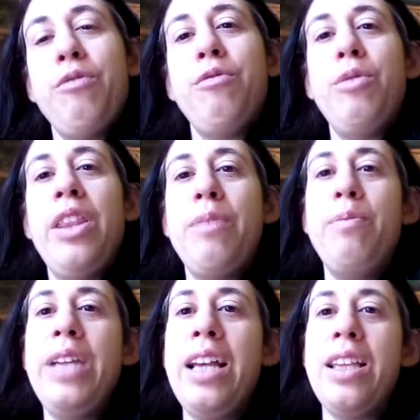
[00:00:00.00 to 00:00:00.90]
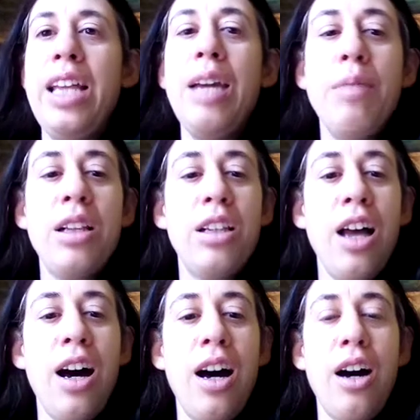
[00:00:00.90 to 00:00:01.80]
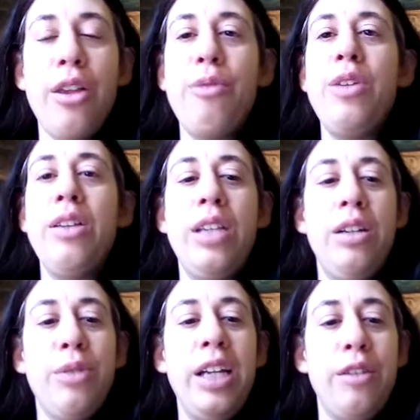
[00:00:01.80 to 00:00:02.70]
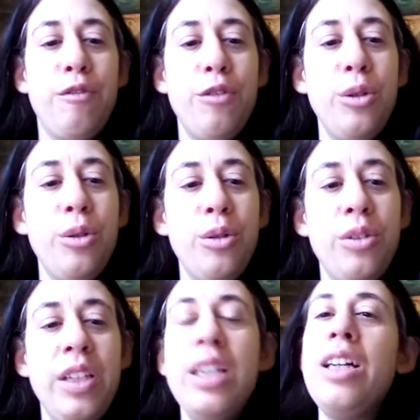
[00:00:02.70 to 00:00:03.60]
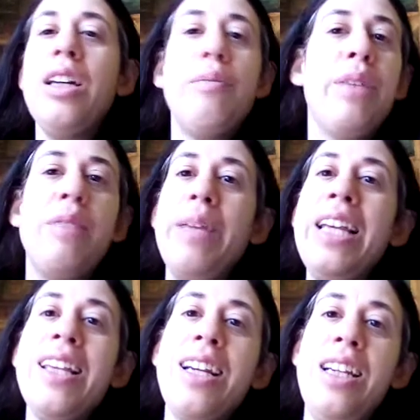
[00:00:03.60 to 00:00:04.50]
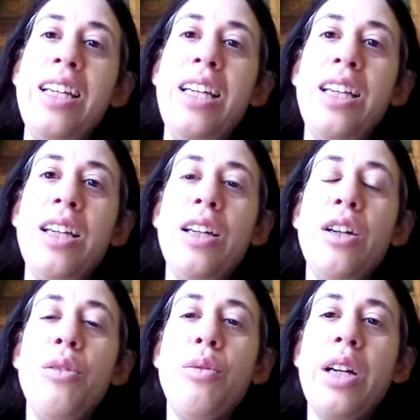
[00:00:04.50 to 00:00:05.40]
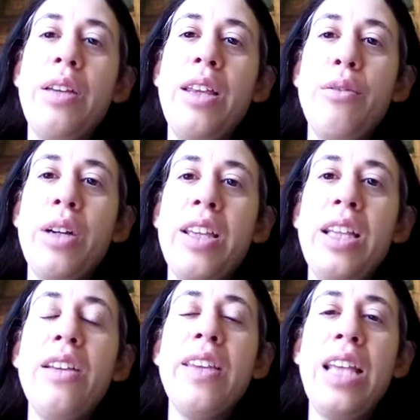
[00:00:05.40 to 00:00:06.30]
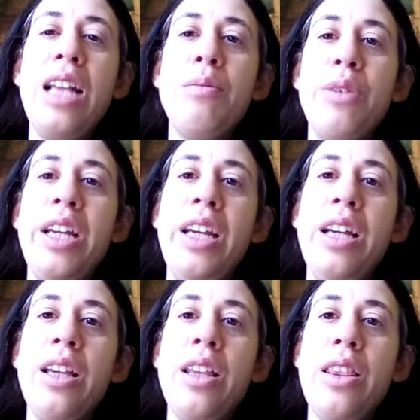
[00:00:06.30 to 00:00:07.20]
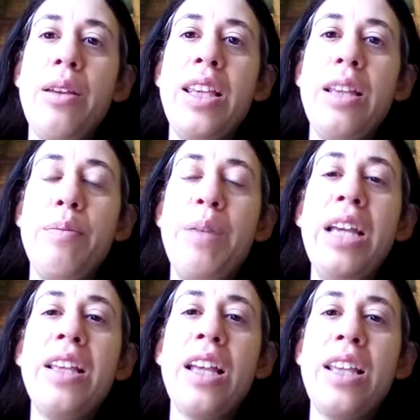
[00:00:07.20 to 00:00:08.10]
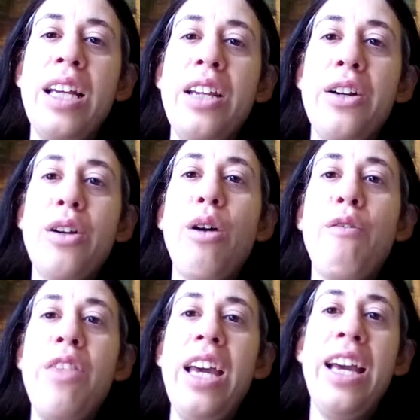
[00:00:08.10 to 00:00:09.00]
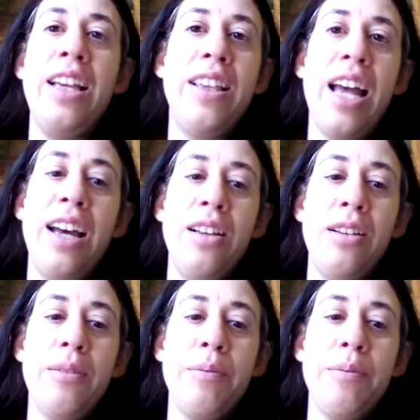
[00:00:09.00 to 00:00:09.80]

with a nice tablecloth, with great food, but basically we're still celebrating this Pesach Seder of the exile.